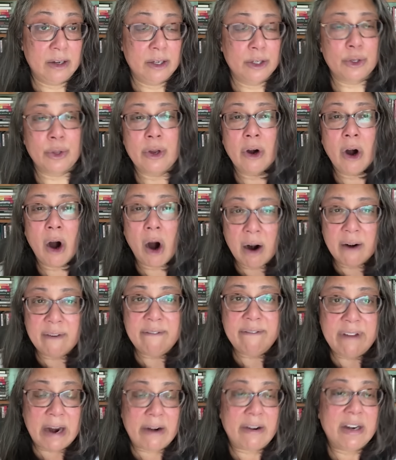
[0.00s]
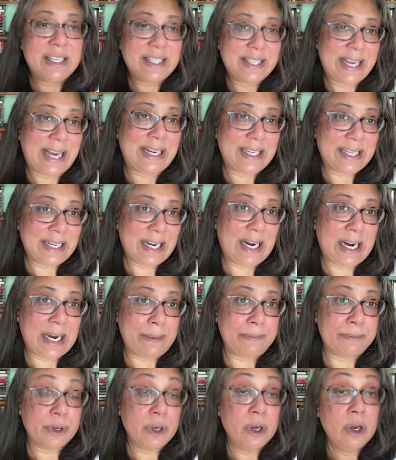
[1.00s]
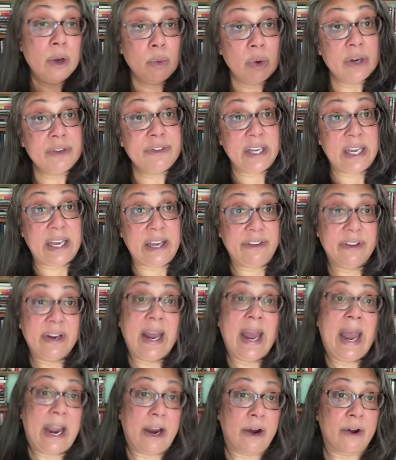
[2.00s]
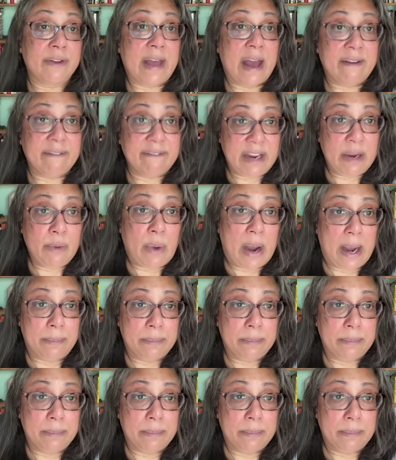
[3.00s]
So there are very set times where it's easy to anchor that VWAP.